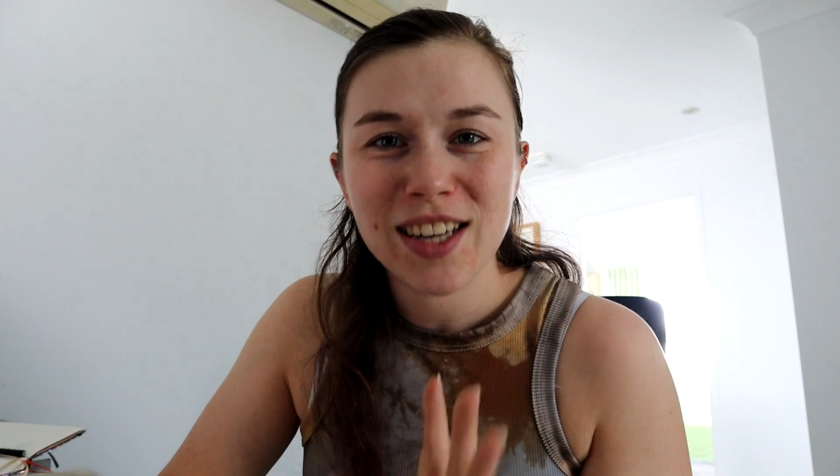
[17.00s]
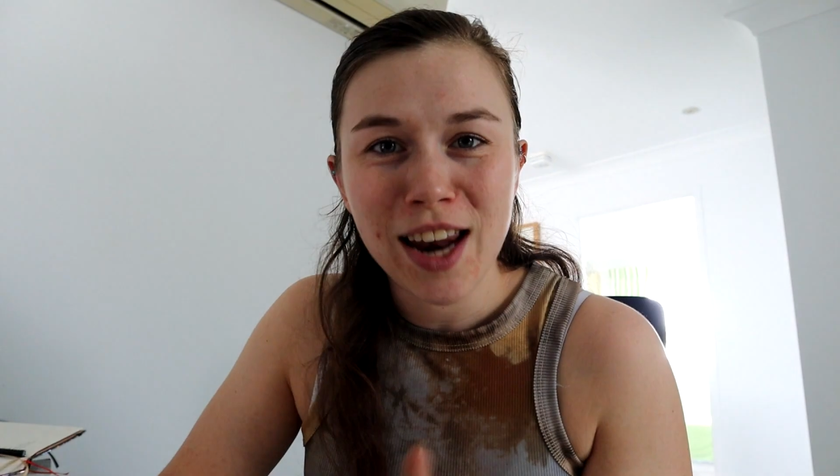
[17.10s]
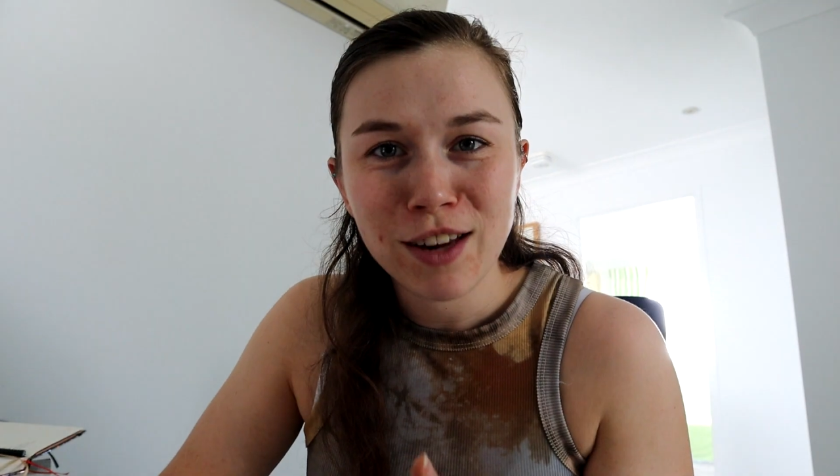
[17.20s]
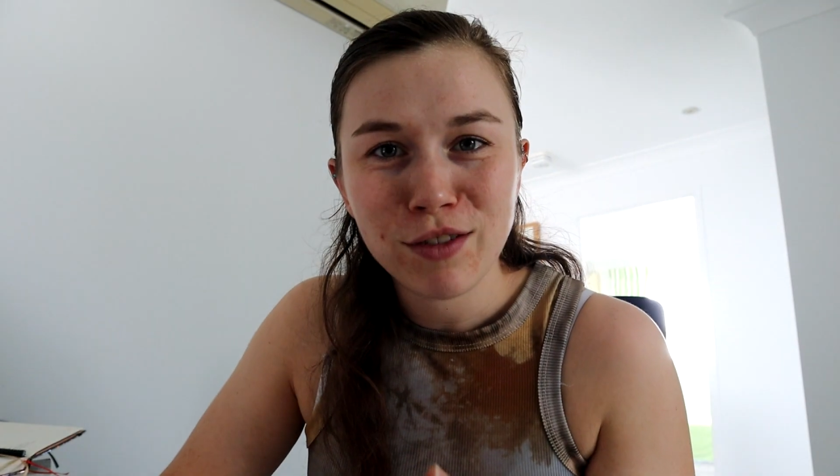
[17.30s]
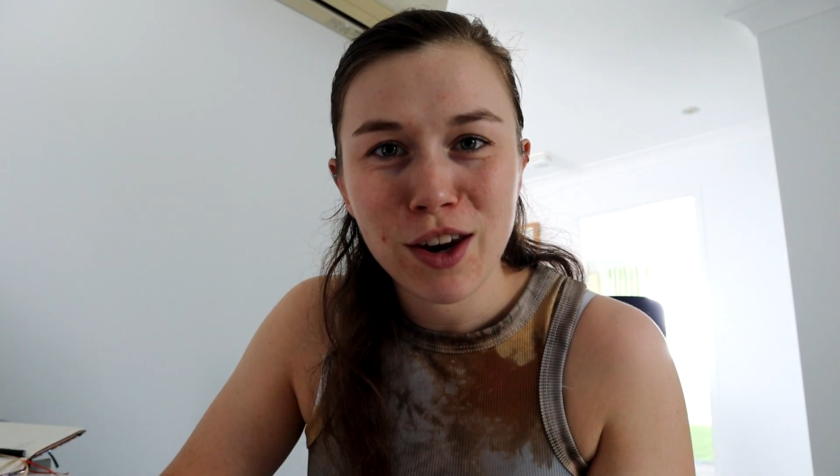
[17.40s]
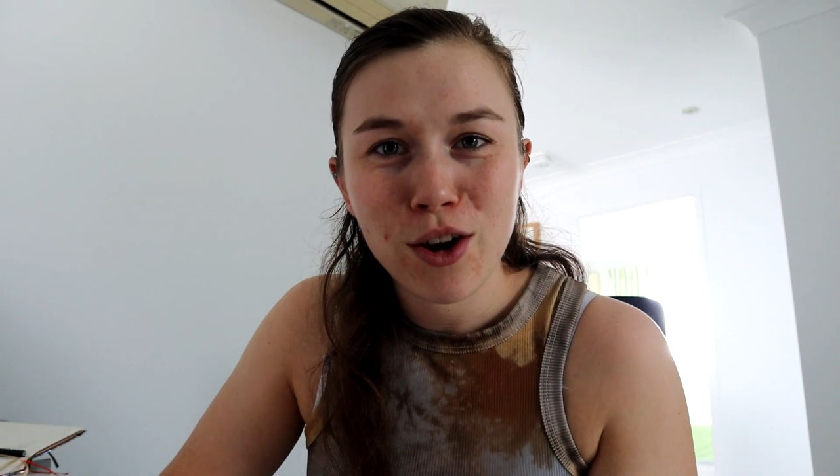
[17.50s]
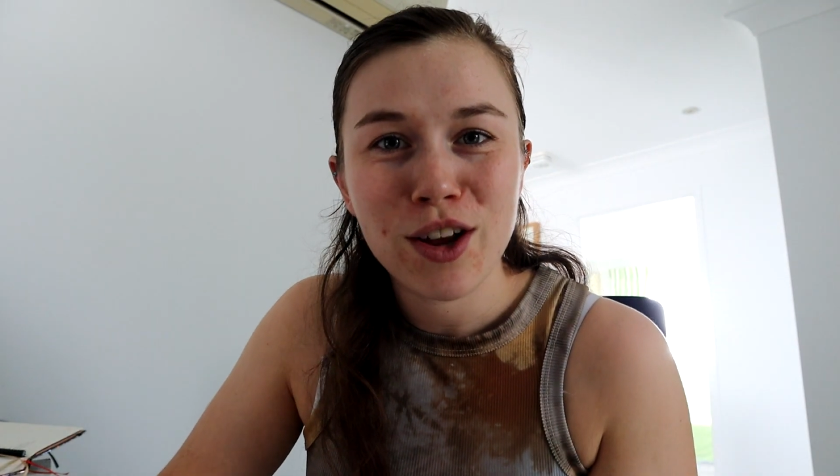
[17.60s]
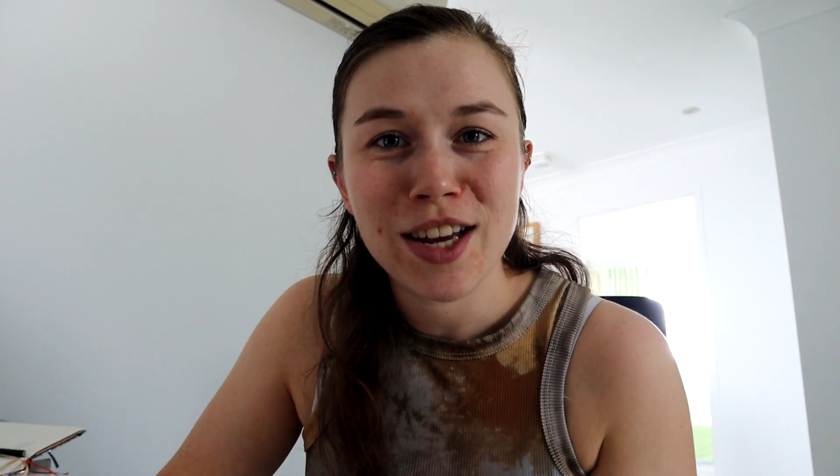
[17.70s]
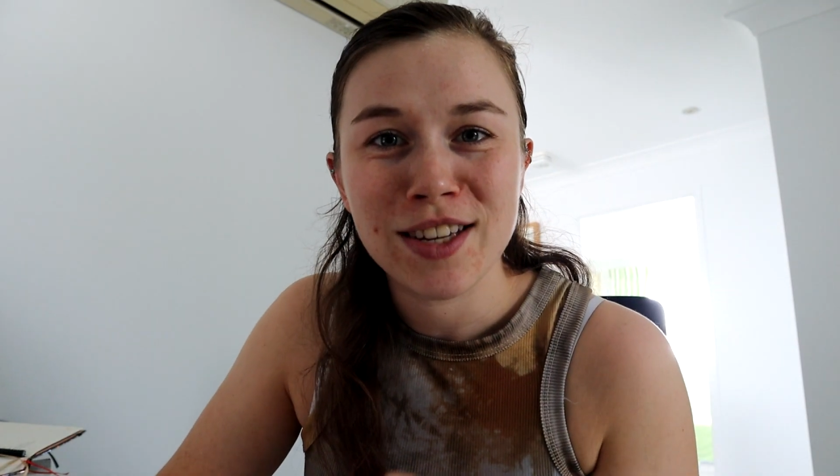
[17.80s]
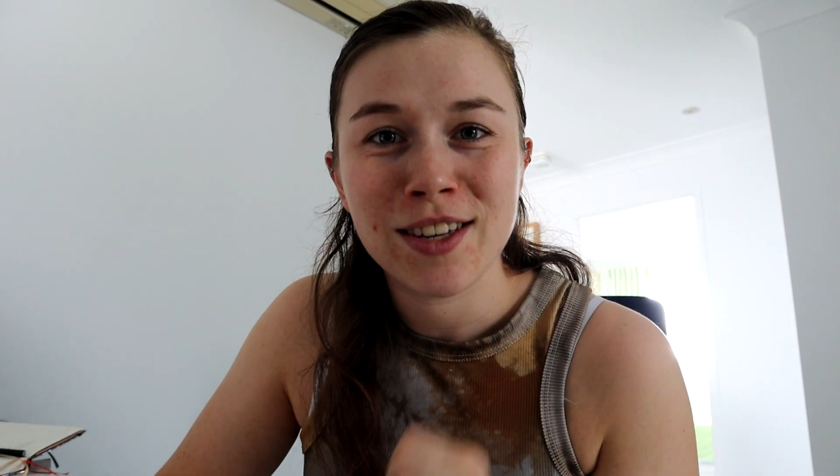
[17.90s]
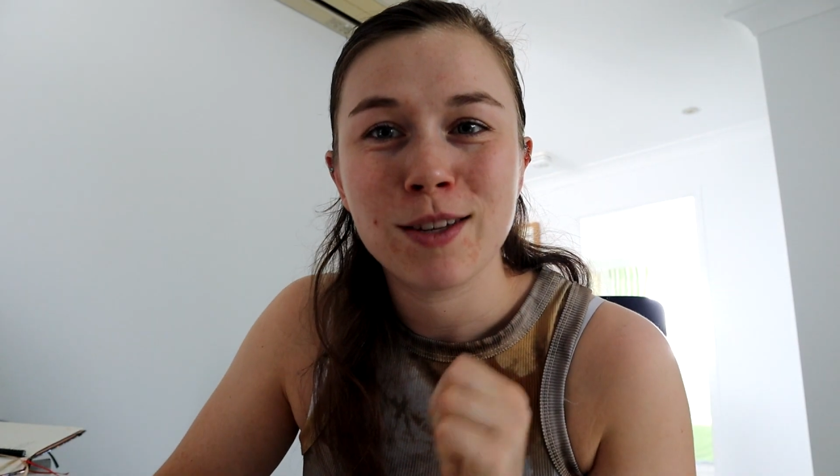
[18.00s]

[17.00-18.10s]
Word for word: Today's video is